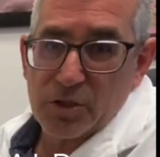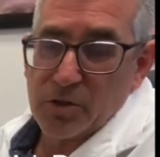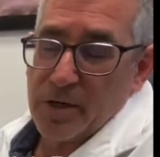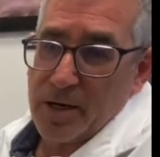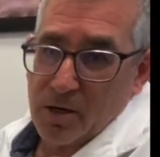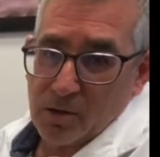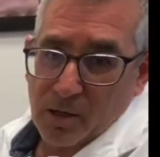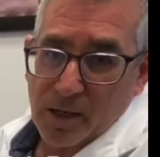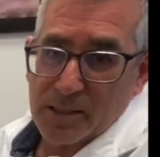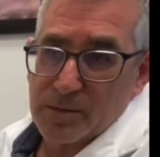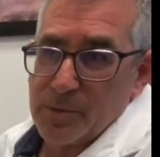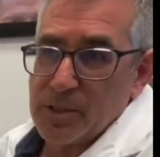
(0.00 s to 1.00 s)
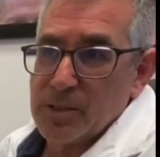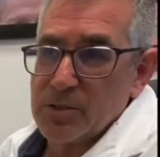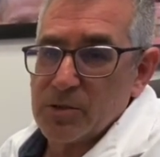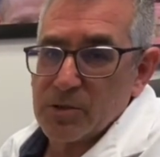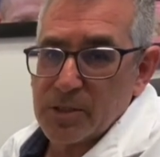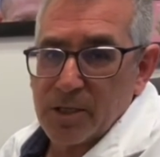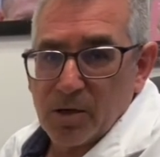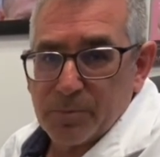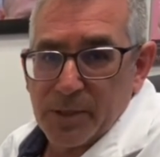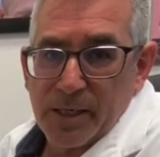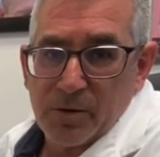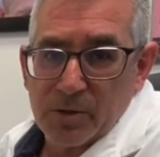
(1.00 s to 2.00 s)
your hair loss because your scalp
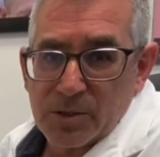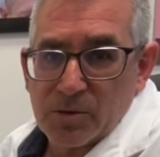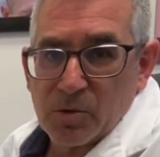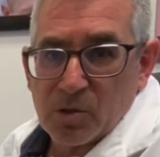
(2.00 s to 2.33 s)
now is no